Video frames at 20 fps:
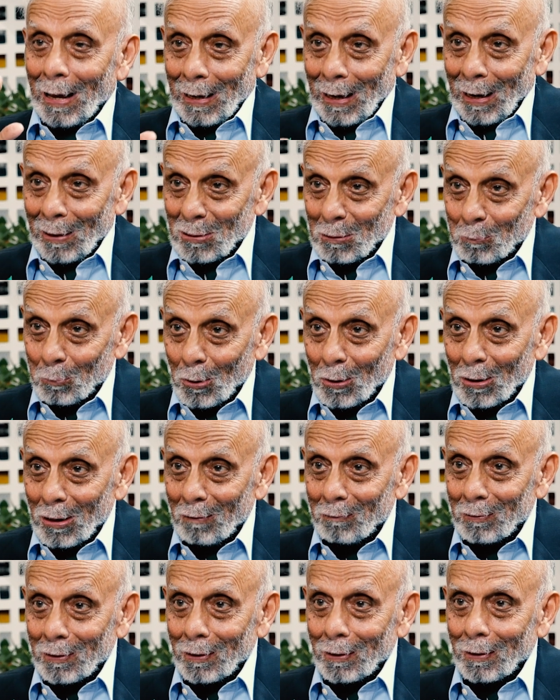As a book
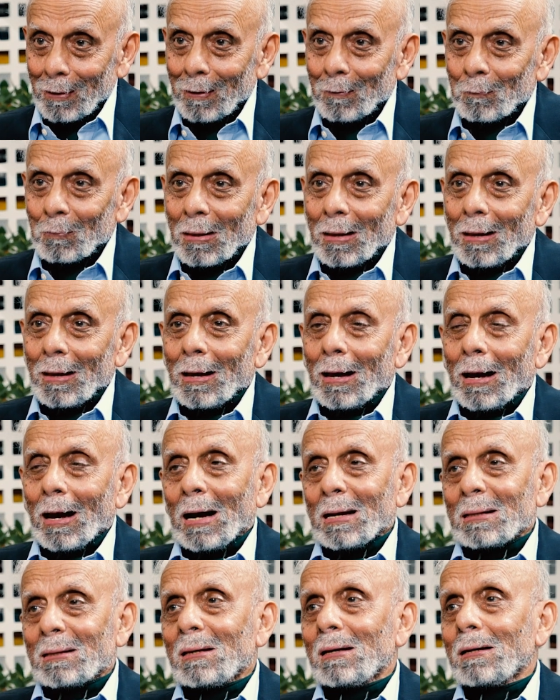lover,
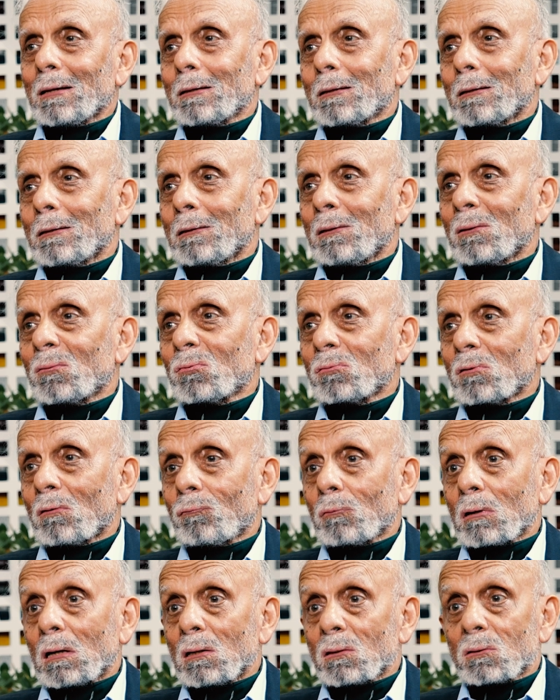I think this is
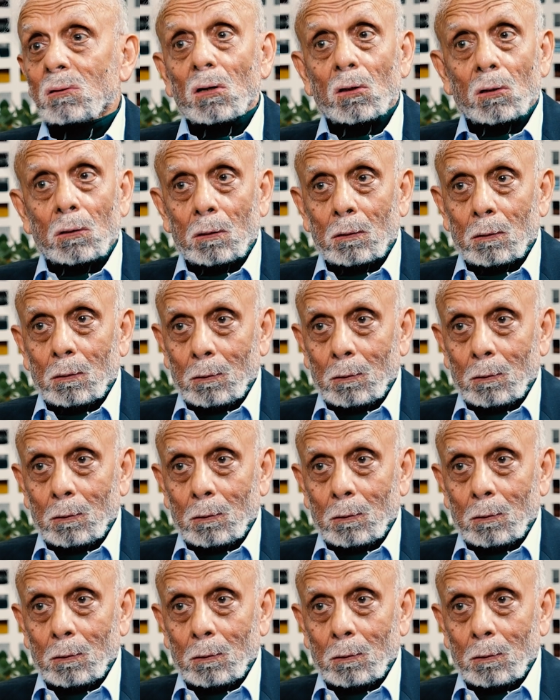of concern